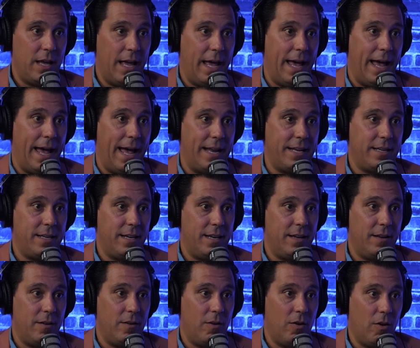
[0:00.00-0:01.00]
at
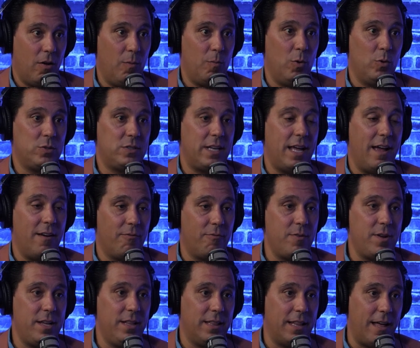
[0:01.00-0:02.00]
almost
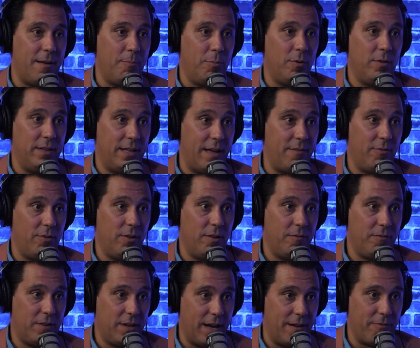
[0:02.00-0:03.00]
every level, level
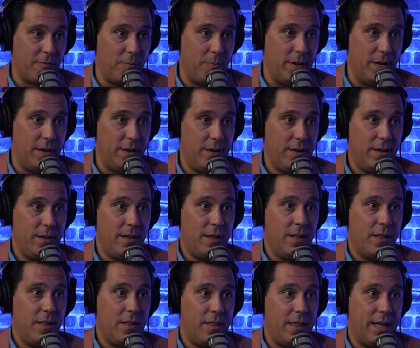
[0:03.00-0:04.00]
of government
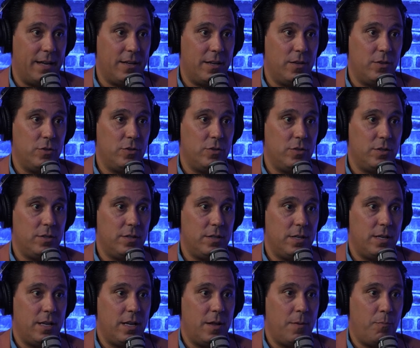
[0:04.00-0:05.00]
that
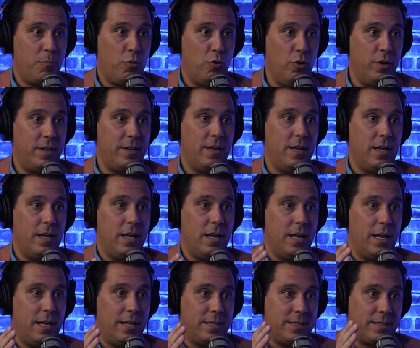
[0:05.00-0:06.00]
put
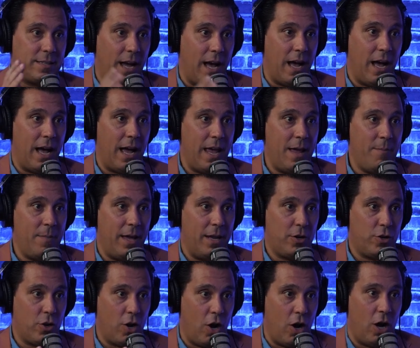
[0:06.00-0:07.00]
time and
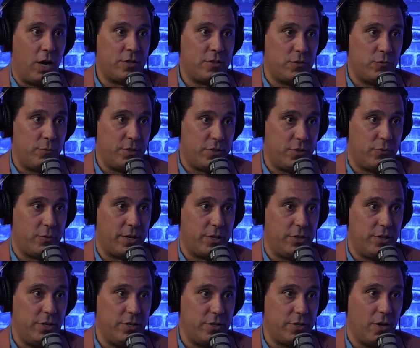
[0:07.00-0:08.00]
cost
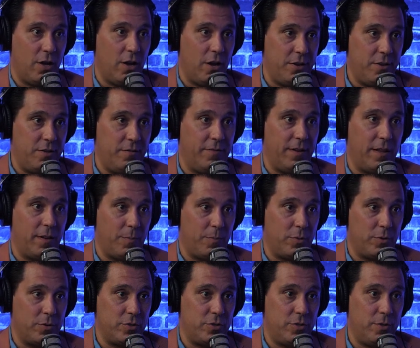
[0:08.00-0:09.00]
restrictions on
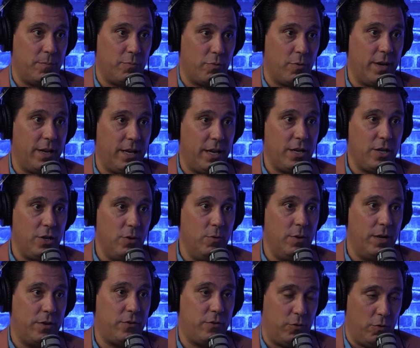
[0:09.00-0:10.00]
developers to bringing
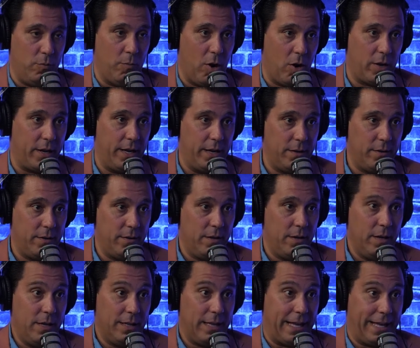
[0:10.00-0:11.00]
units to market.
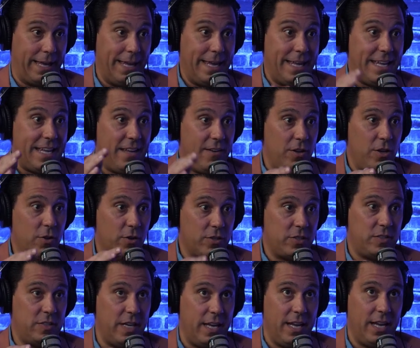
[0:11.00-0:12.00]
Like you're
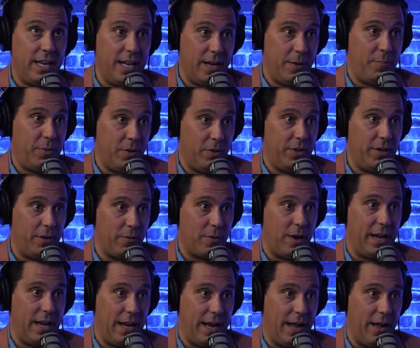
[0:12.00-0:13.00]
sitting in a building
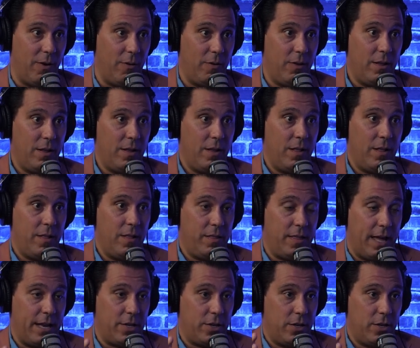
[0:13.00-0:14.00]
right now
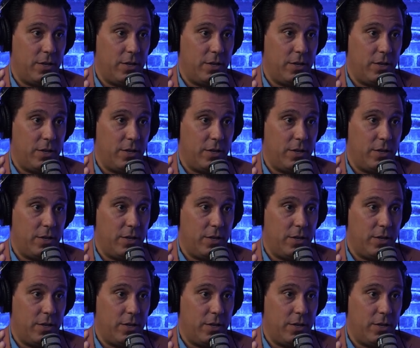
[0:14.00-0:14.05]
that